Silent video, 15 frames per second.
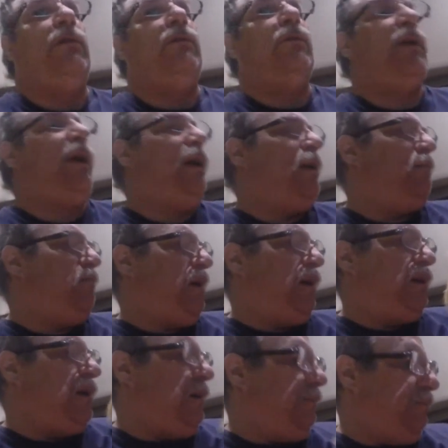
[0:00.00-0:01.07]
we'll get it
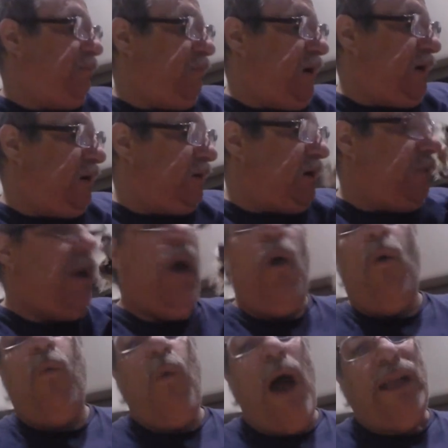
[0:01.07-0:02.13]
picked up right on time
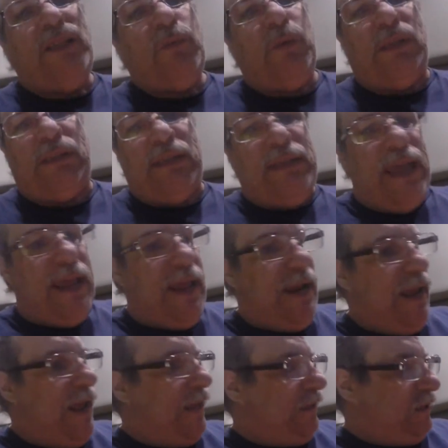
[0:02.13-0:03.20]
what's with the
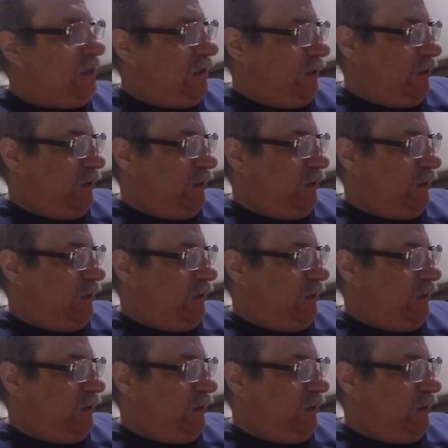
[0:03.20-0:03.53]
digginess